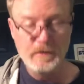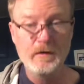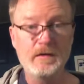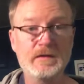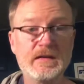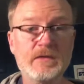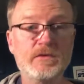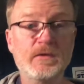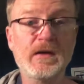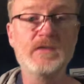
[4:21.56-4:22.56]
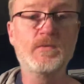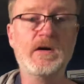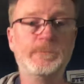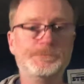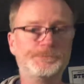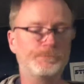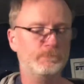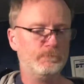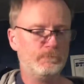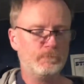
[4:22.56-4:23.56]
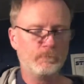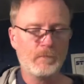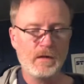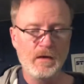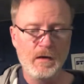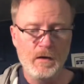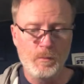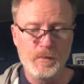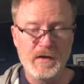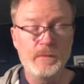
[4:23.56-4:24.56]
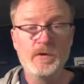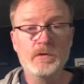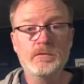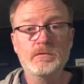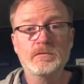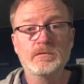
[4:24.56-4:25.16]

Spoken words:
it sounds okay as well. But I'm no